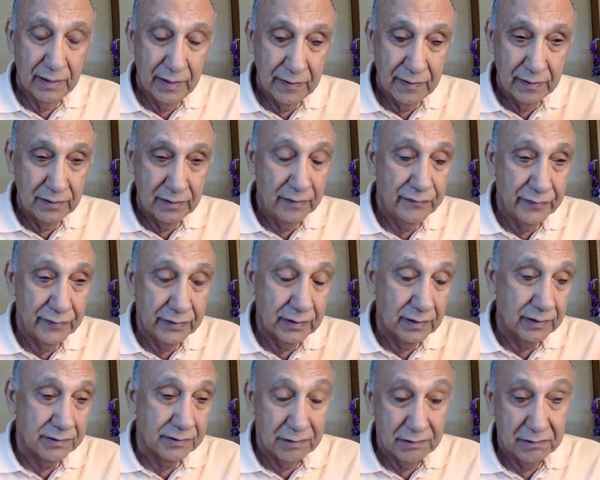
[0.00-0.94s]
And the
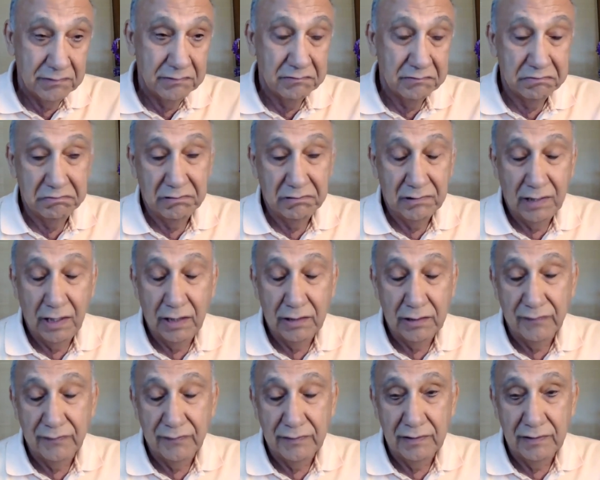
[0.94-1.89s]
difficulties, a
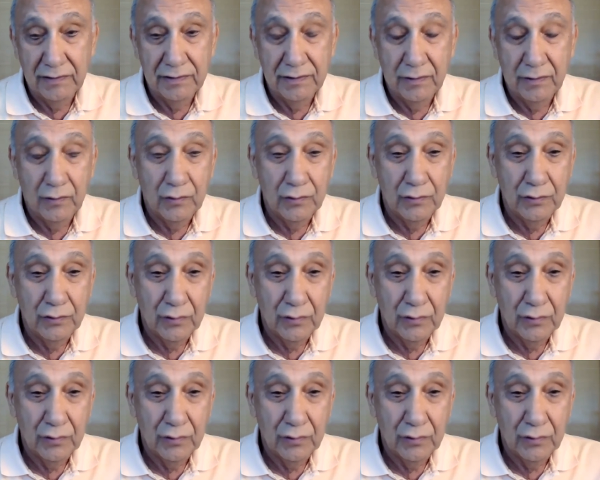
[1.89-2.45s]
lot of it is our